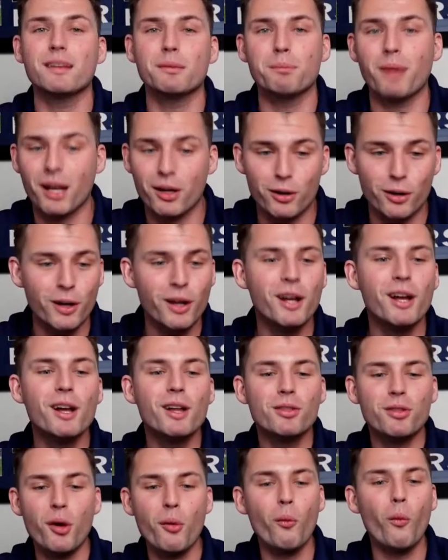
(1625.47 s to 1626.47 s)
better
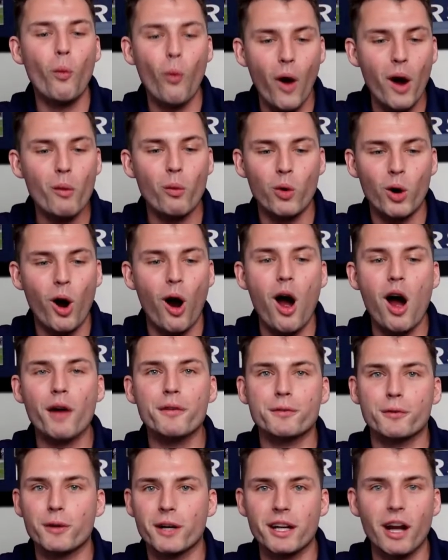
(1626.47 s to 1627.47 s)
than what we're
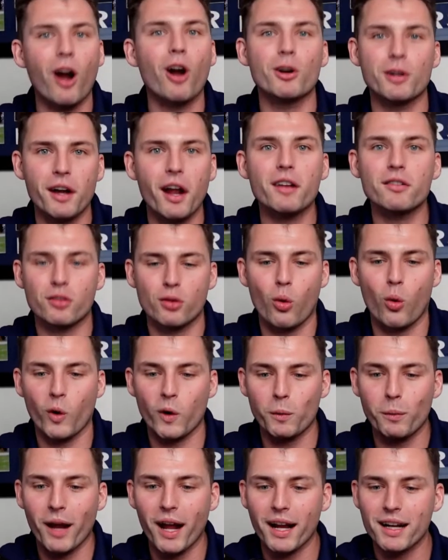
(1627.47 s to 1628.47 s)
offering our next
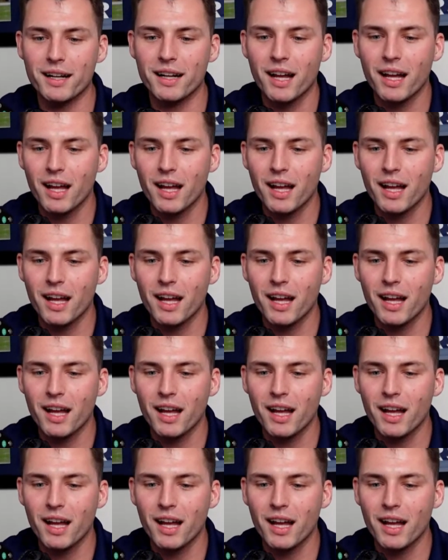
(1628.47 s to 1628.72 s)
quarterback.